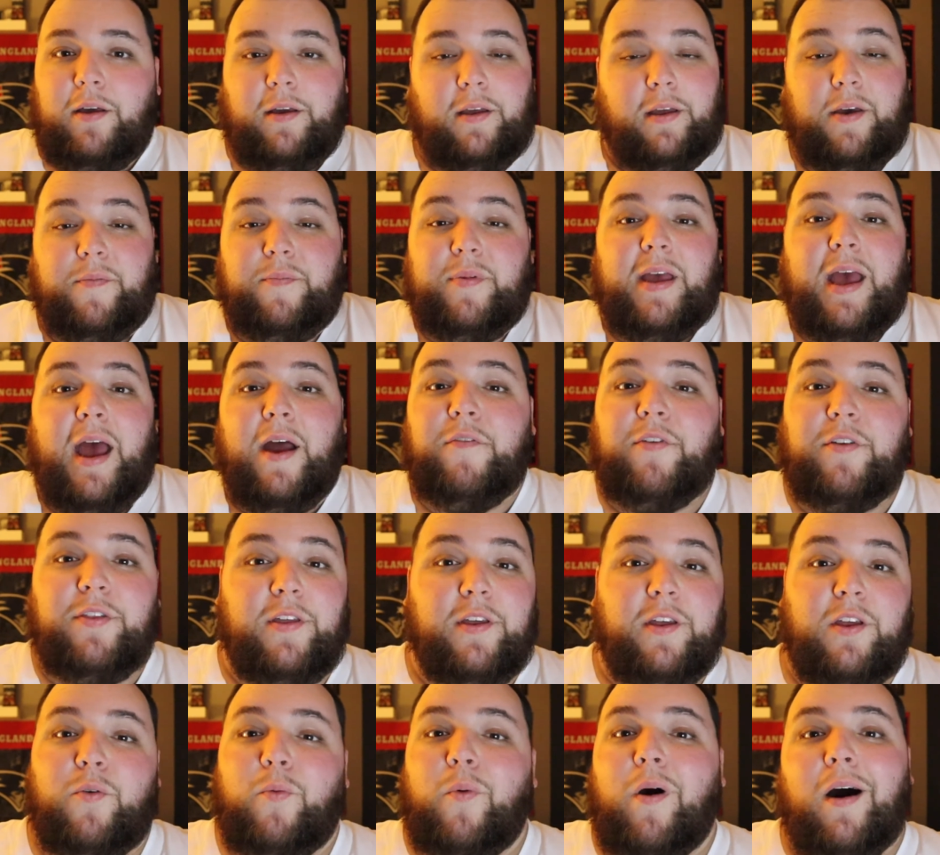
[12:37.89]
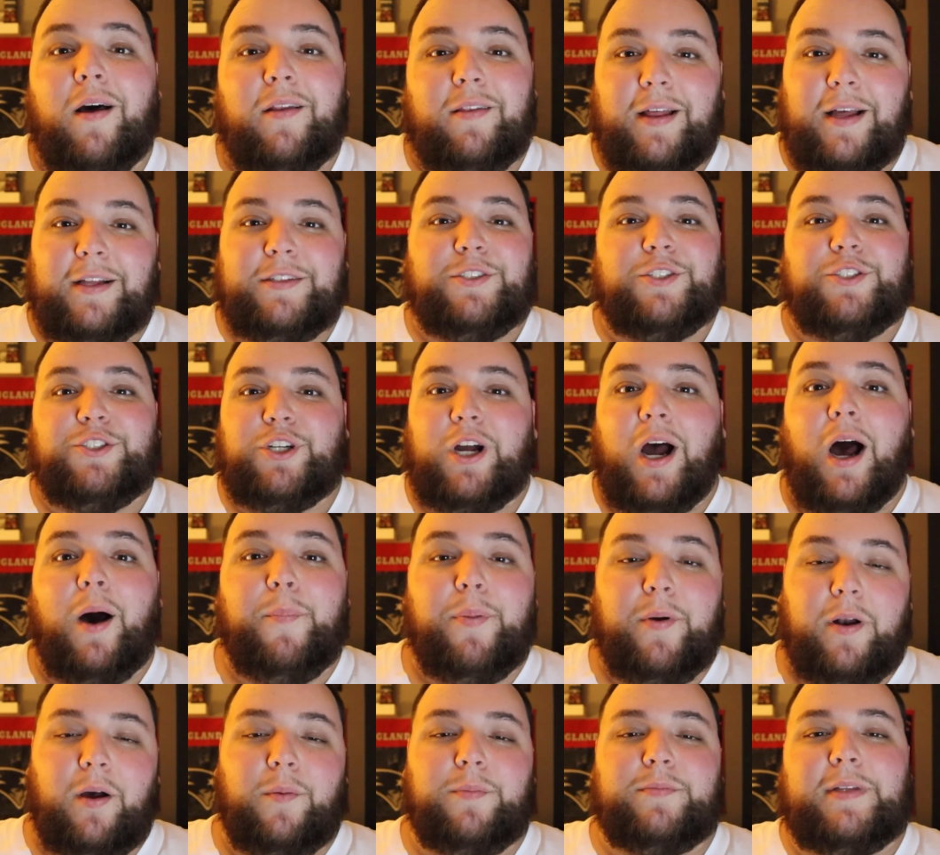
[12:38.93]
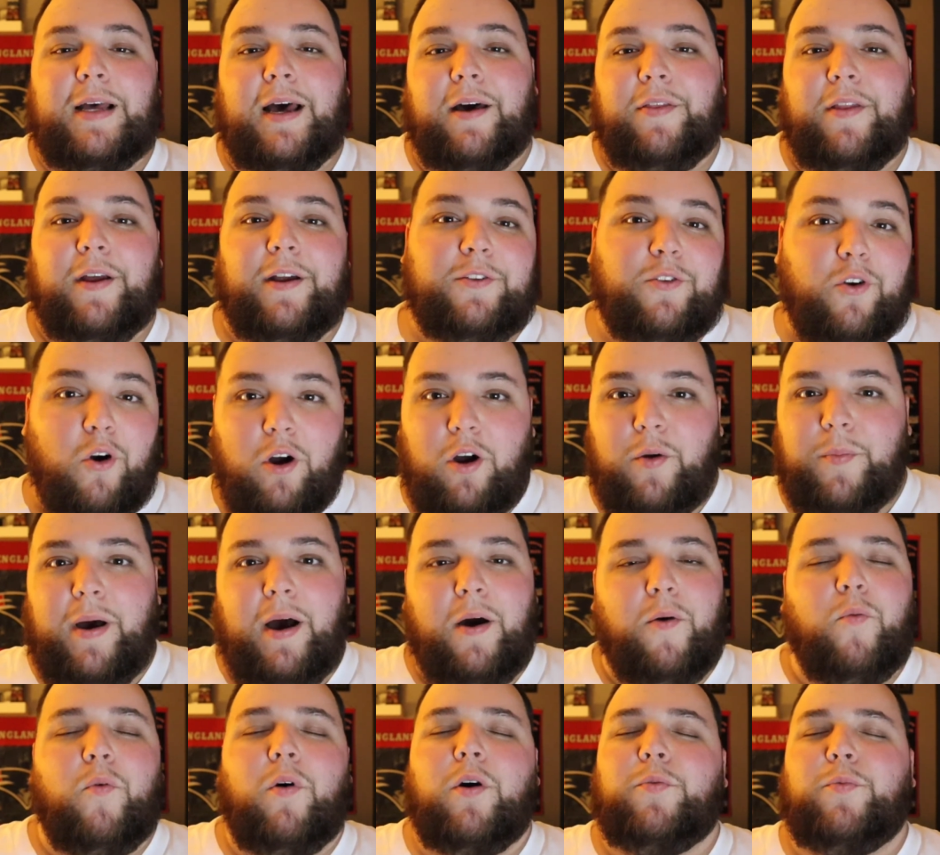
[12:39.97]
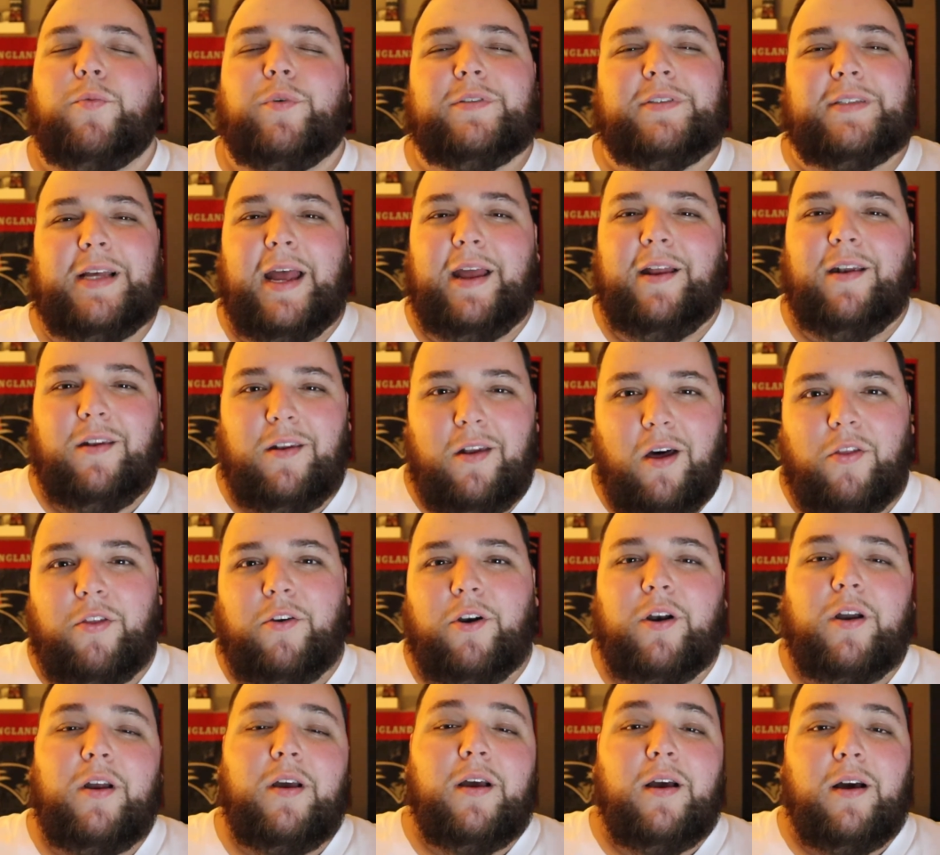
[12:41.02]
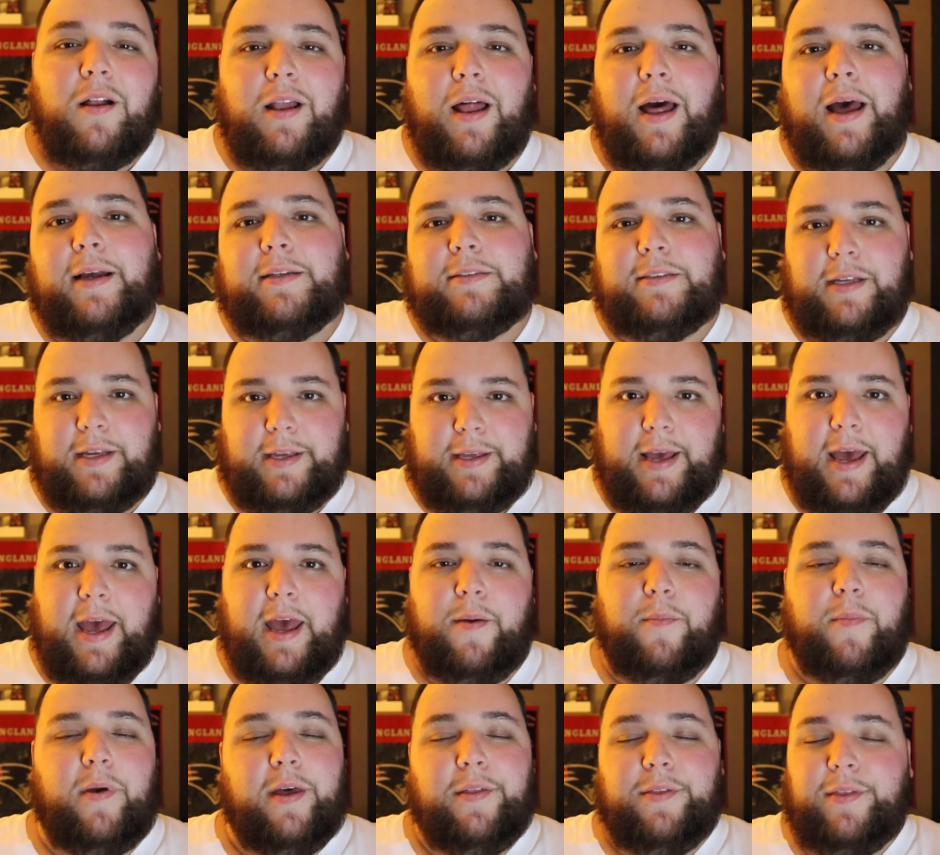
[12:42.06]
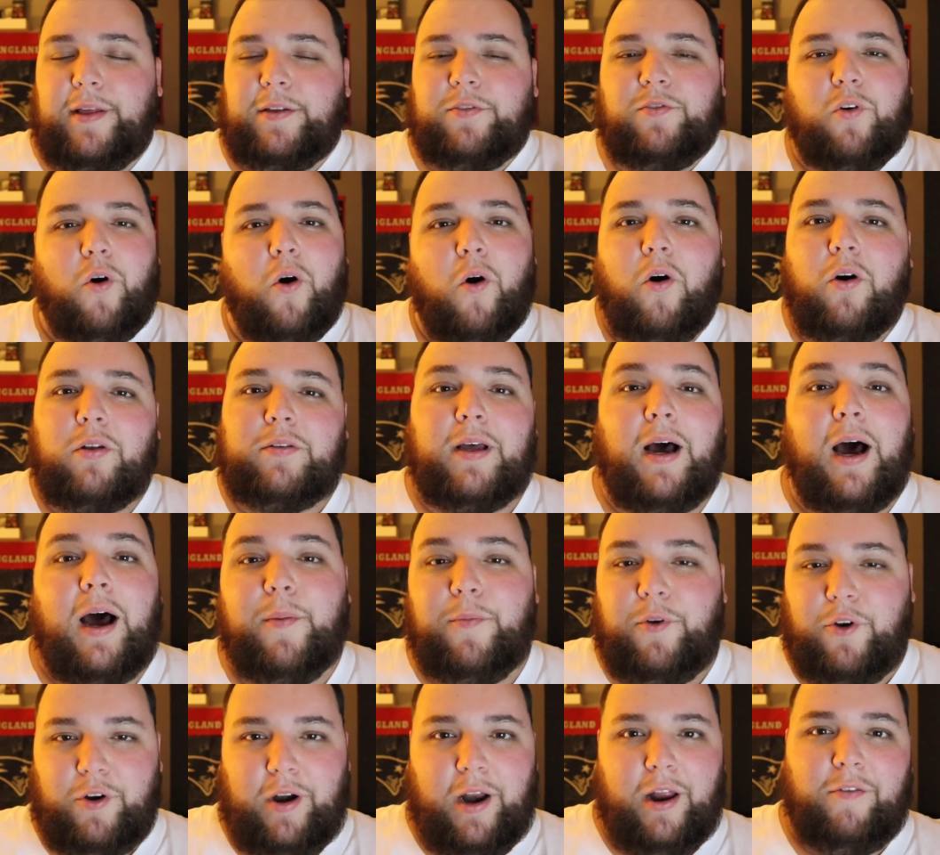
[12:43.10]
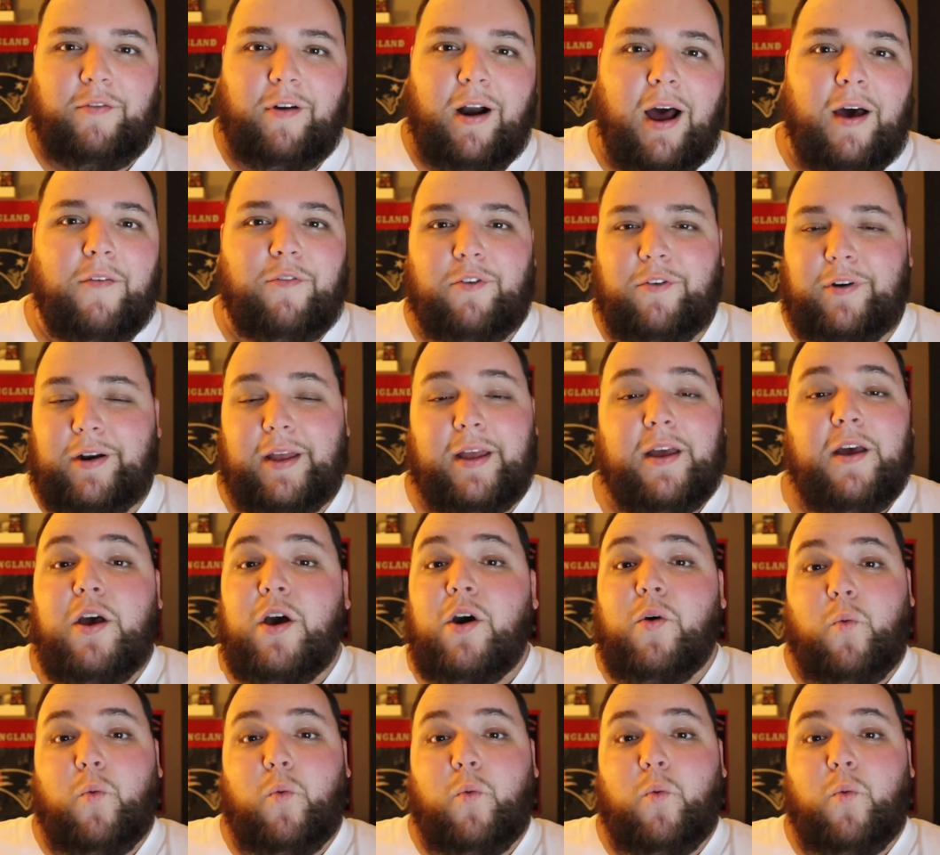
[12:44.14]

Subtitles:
Give me everything you want. Let's chop it up down there. Talk about what was another classic game in this all-time great rivalry.